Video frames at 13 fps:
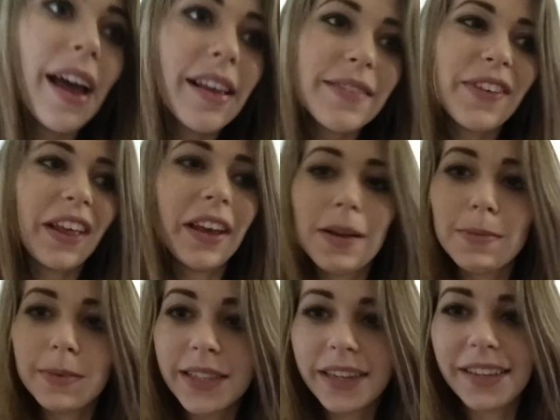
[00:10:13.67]
I feel like
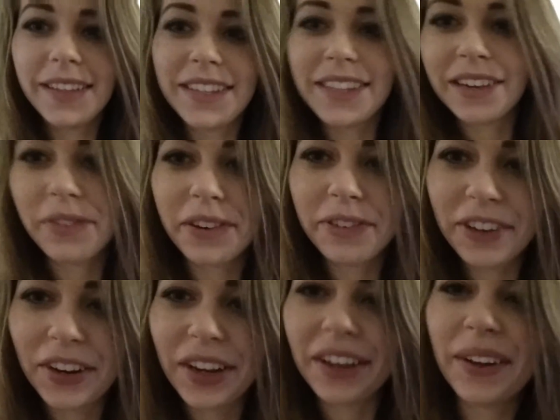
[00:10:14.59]
I'm saying this every
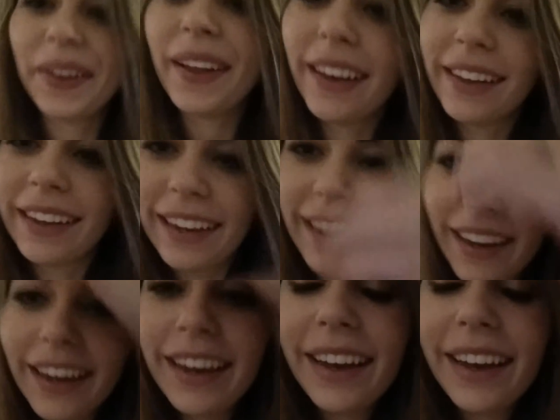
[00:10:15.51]
video lately,